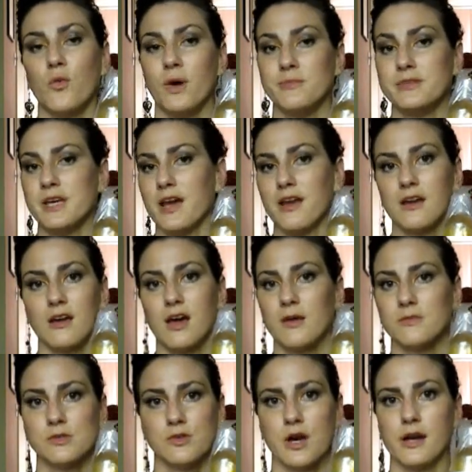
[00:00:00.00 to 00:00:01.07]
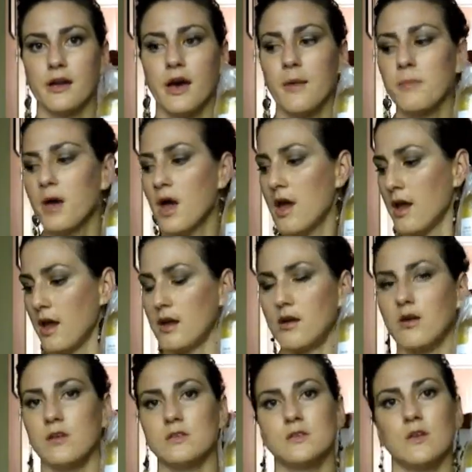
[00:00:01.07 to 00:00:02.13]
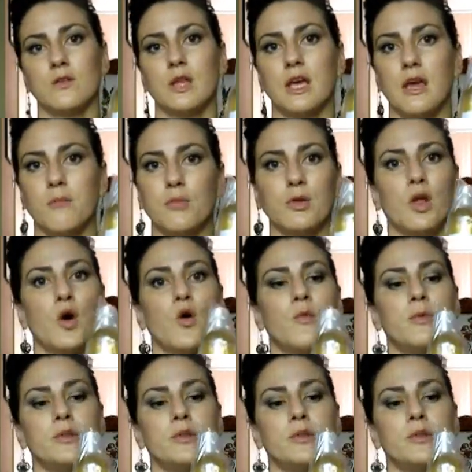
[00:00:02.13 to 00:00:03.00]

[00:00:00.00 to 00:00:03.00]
website and it comes right up, and I'll also link it below.